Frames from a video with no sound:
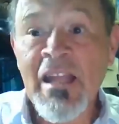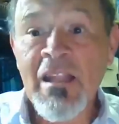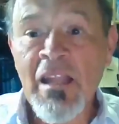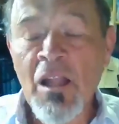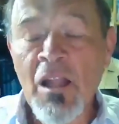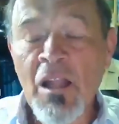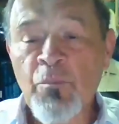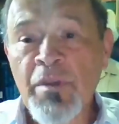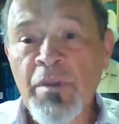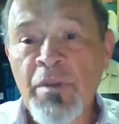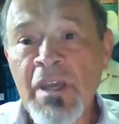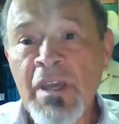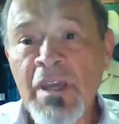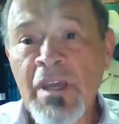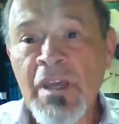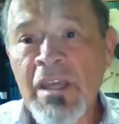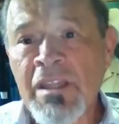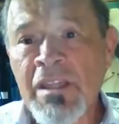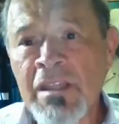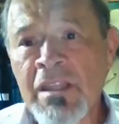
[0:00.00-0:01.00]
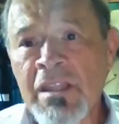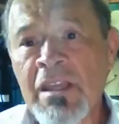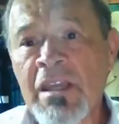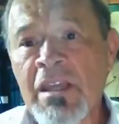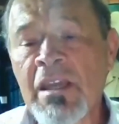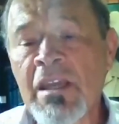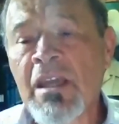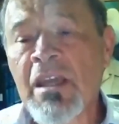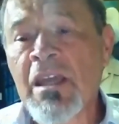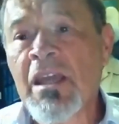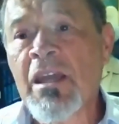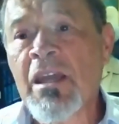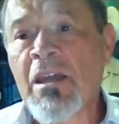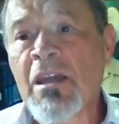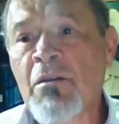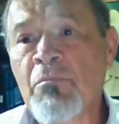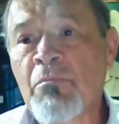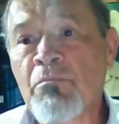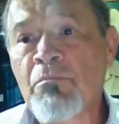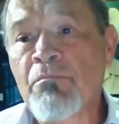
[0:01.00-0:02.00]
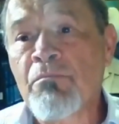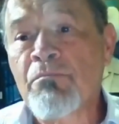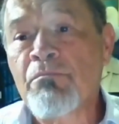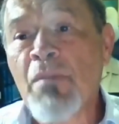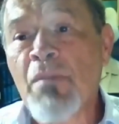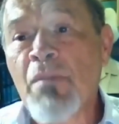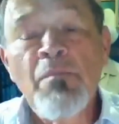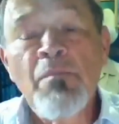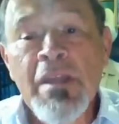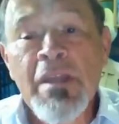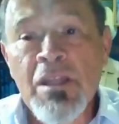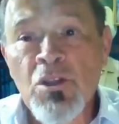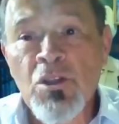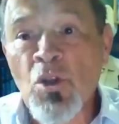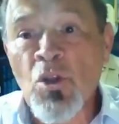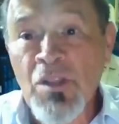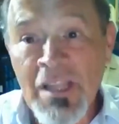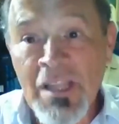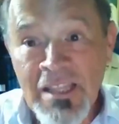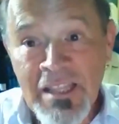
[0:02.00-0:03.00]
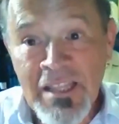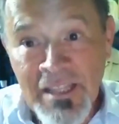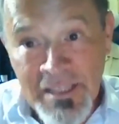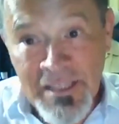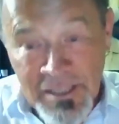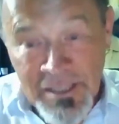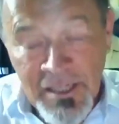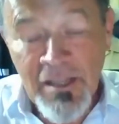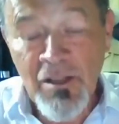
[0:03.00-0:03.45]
PhD maybe is not necessary.